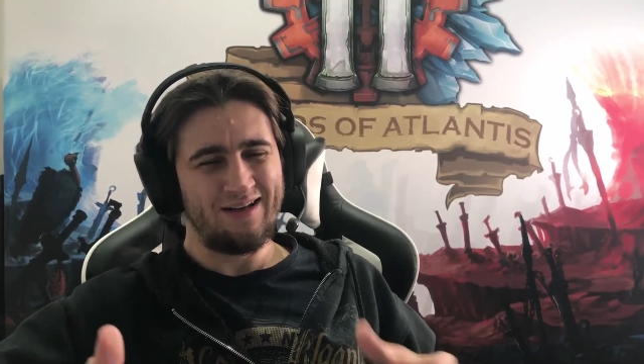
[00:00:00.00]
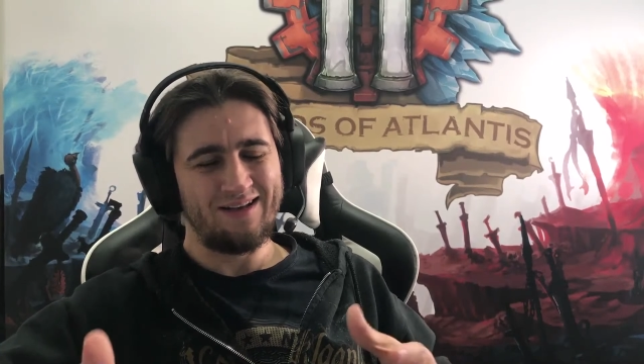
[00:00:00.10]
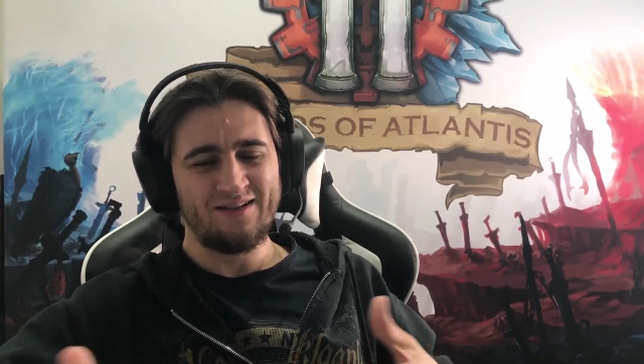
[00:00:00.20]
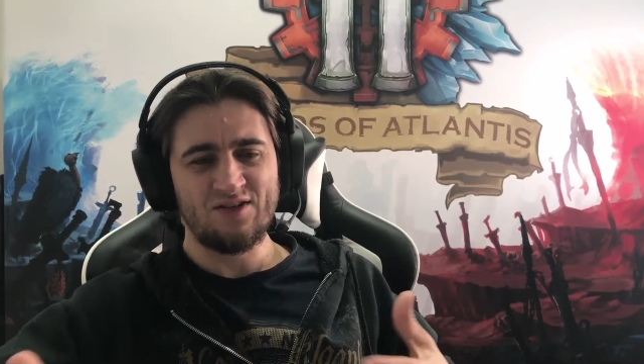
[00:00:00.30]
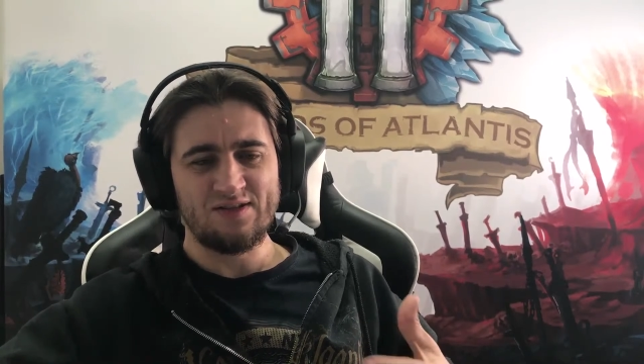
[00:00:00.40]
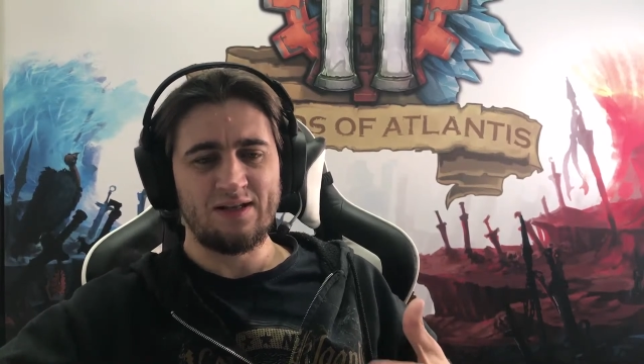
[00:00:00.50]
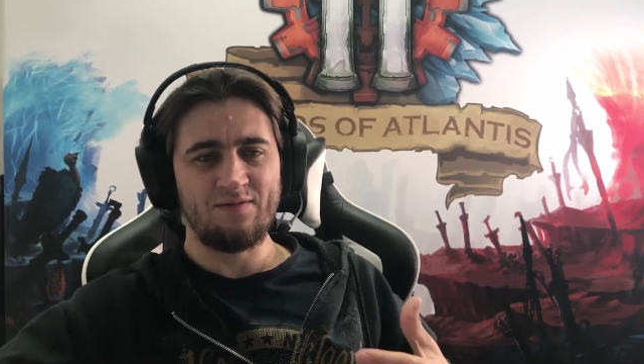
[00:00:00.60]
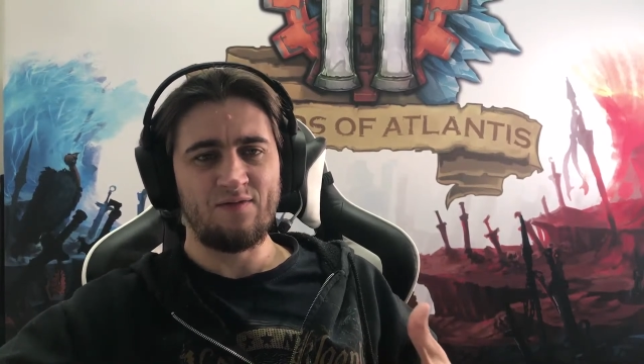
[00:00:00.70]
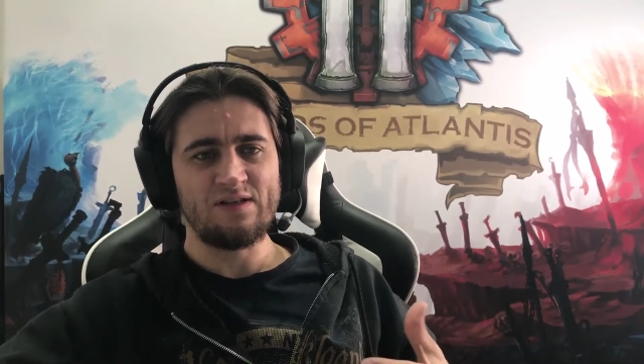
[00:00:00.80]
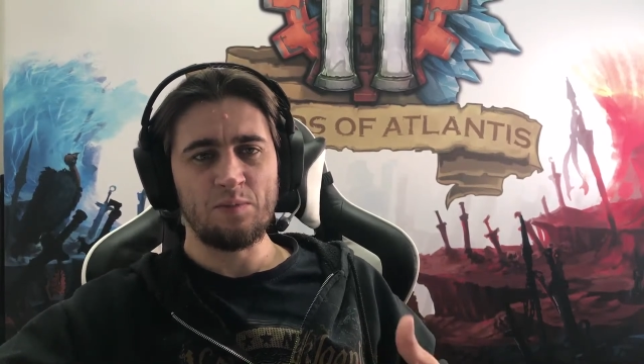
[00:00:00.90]
It's just not
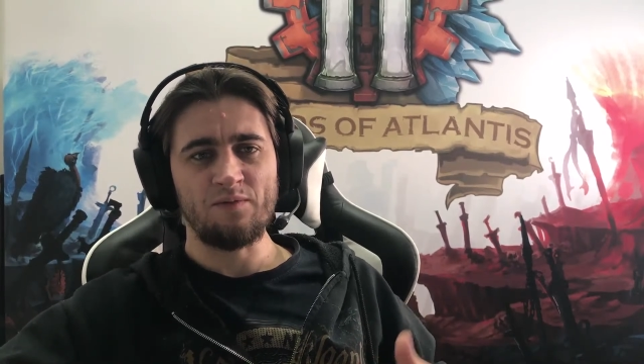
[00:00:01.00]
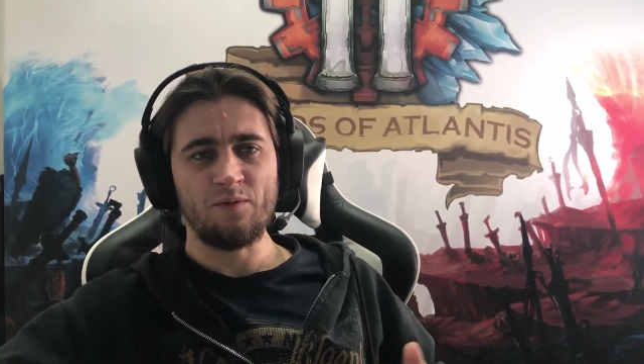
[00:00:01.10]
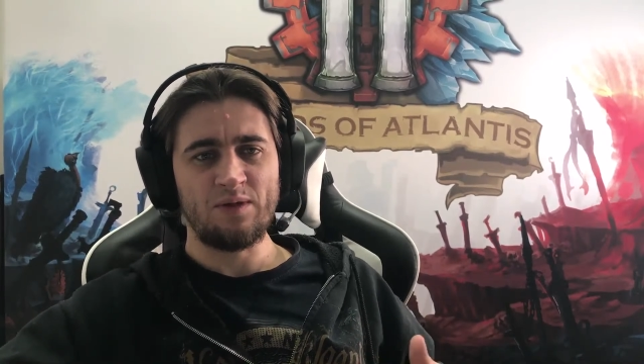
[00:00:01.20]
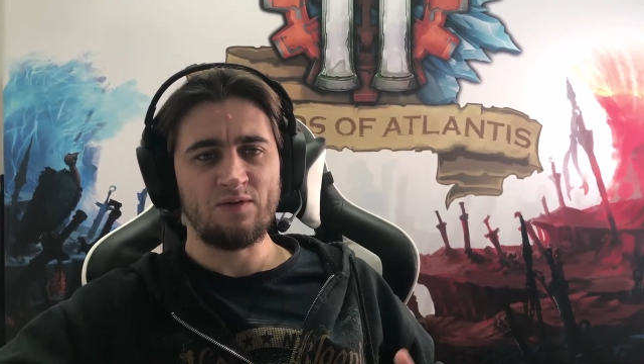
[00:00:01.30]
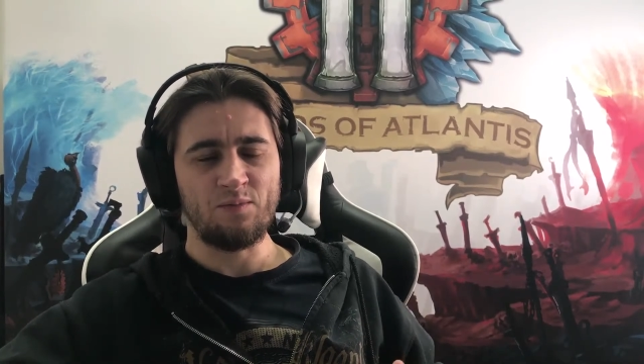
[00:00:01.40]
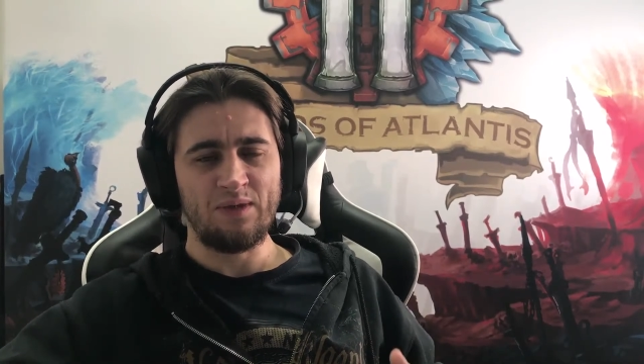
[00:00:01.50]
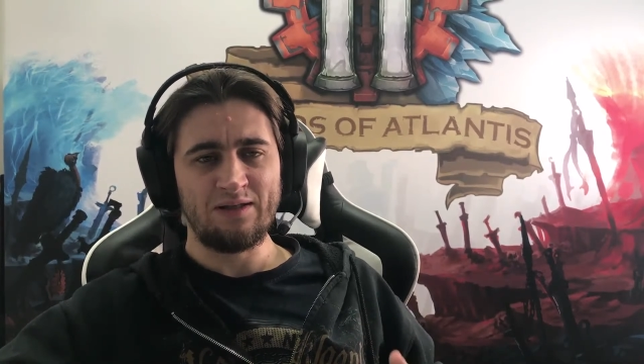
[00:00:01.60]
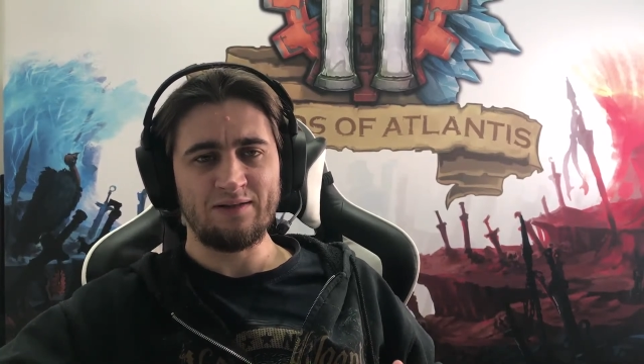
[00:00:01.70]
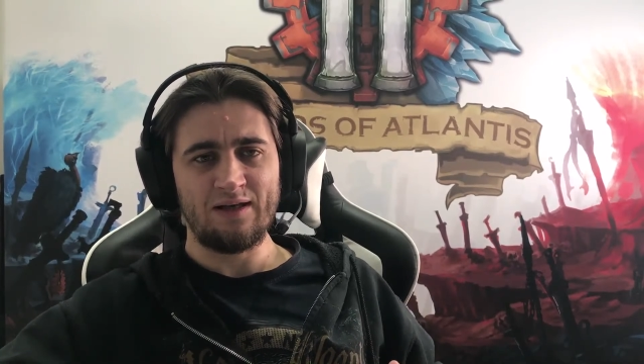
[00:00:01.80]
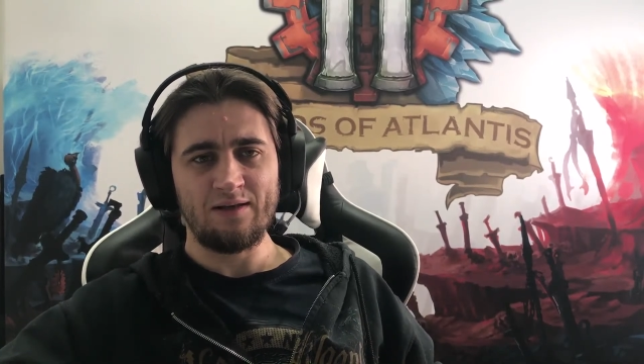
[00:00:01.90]
feasible for me to
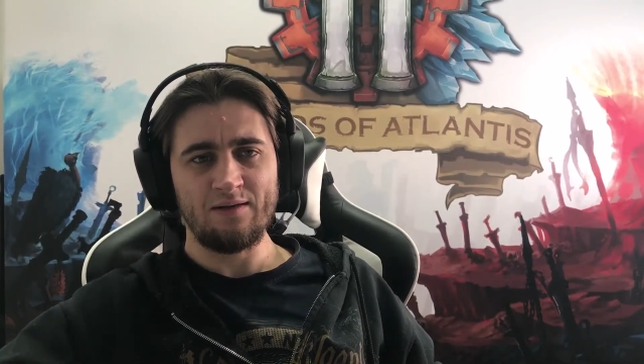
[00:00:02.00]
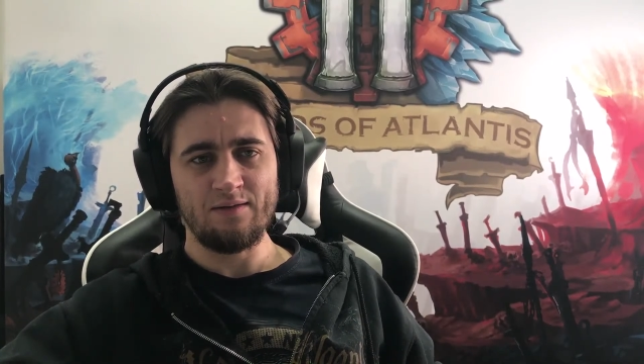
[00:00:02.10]
maintain